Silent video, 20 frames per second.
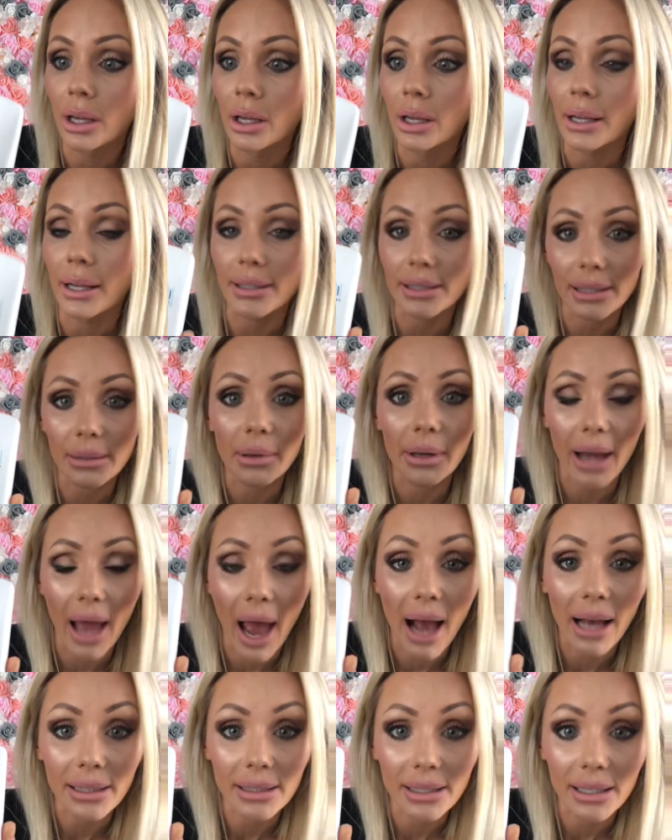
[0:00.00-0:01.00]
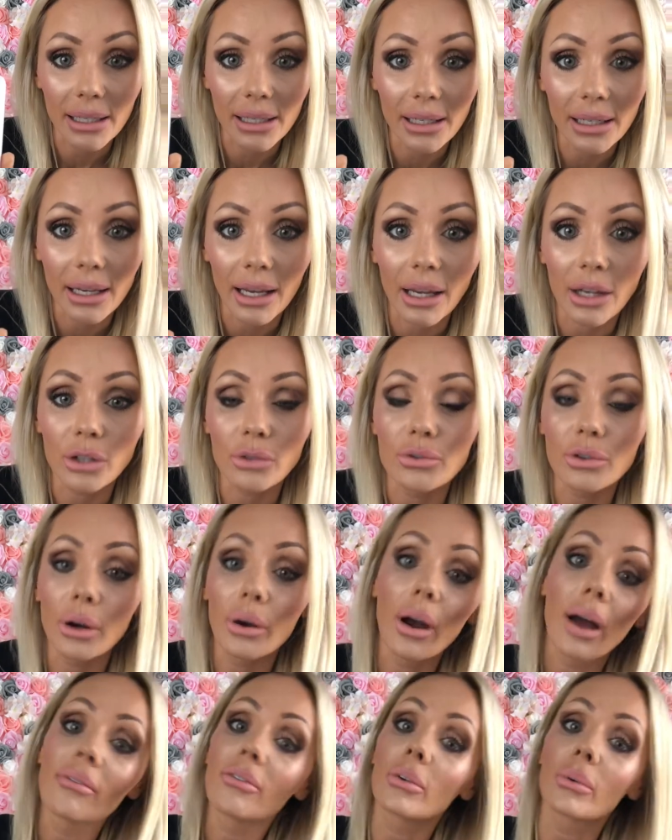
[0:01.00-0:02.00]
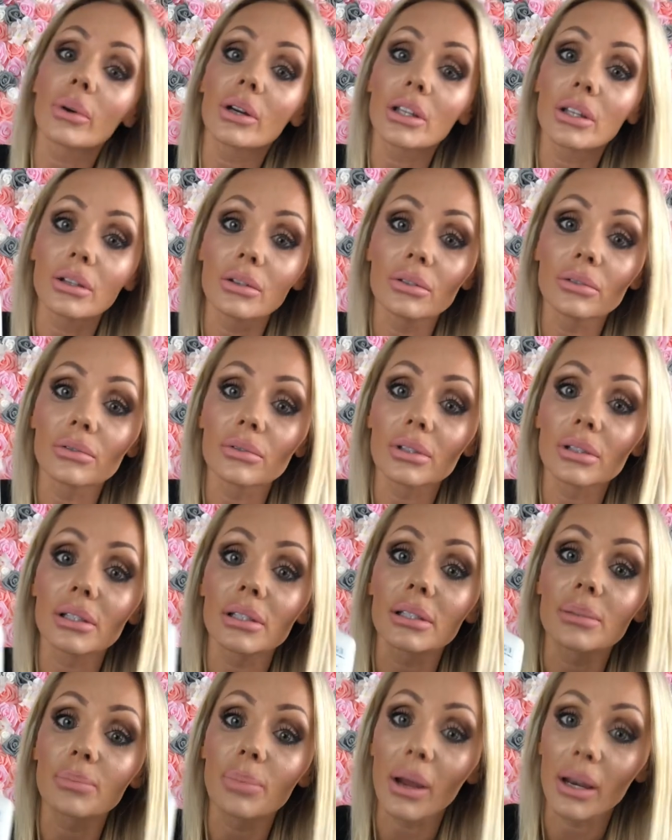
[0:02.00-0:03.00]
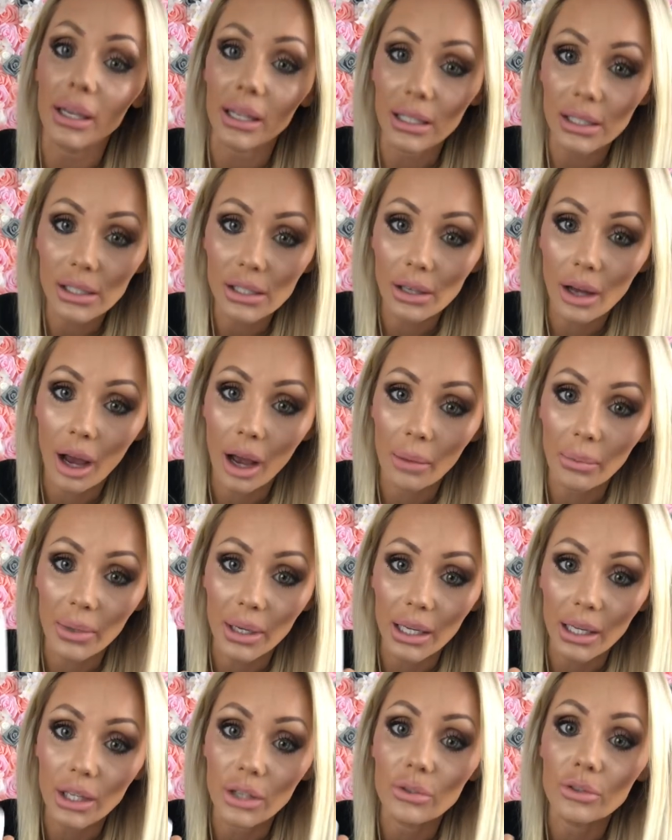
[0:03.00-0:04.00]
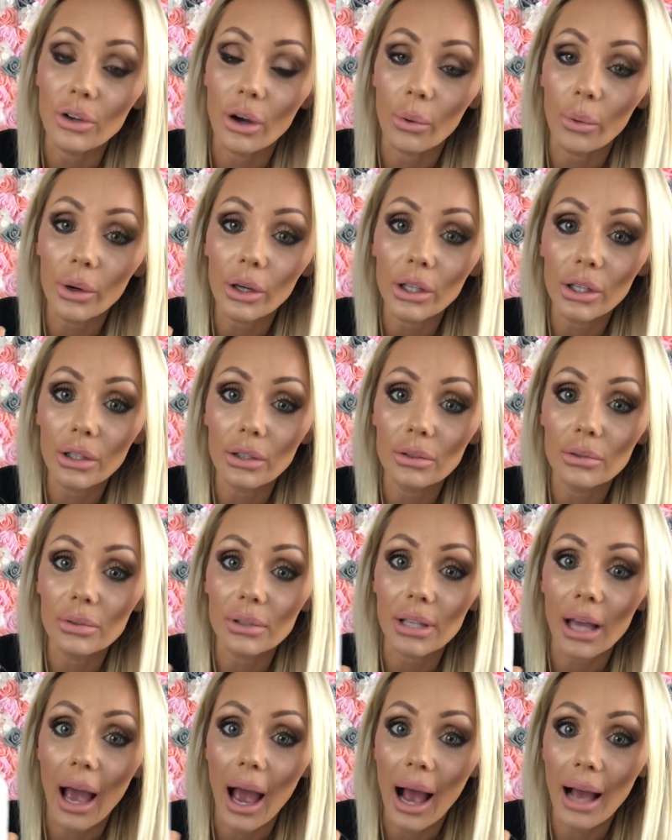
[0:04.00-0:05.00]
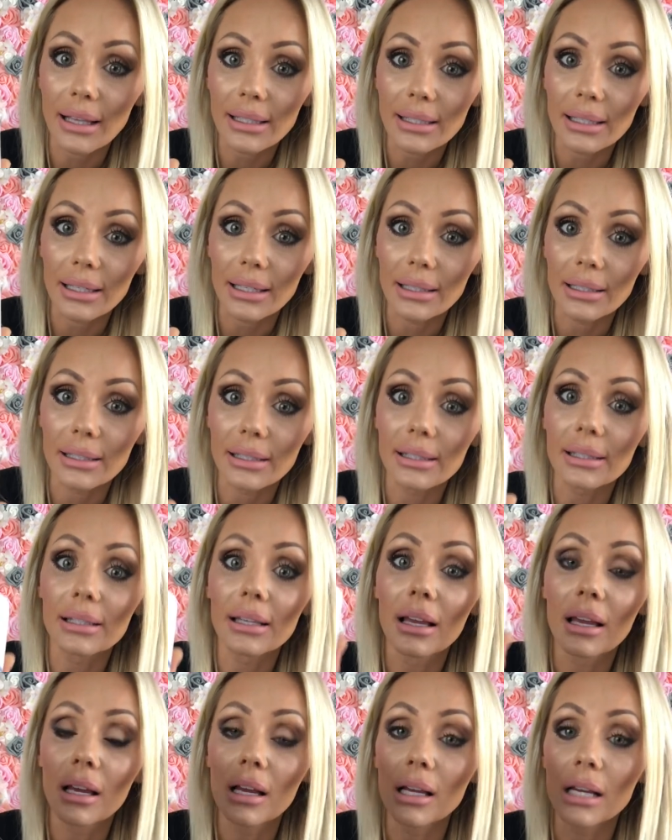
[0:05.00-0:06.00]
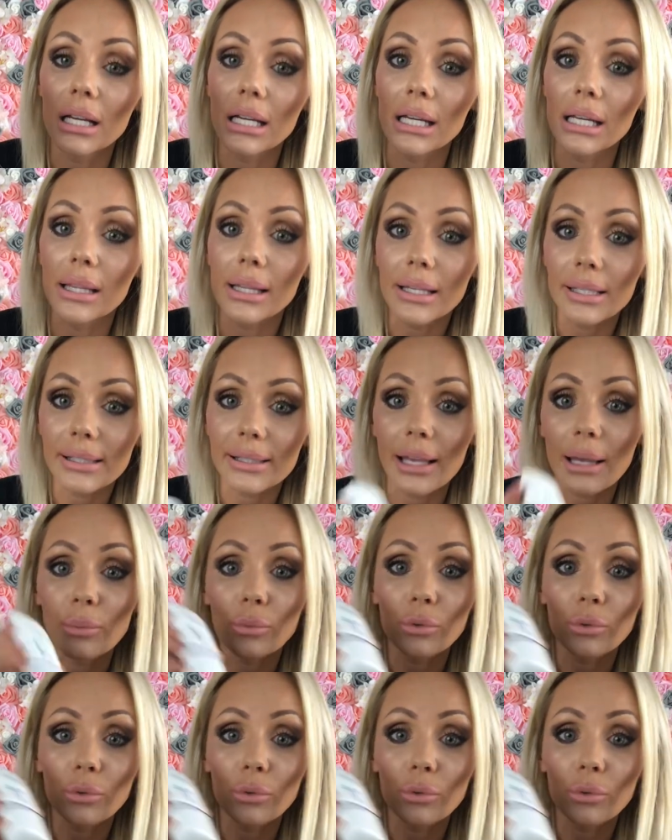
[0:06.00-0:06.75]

it's an acid, and you don't ever want to use, Penny has taught me, you don't want to use acids in the same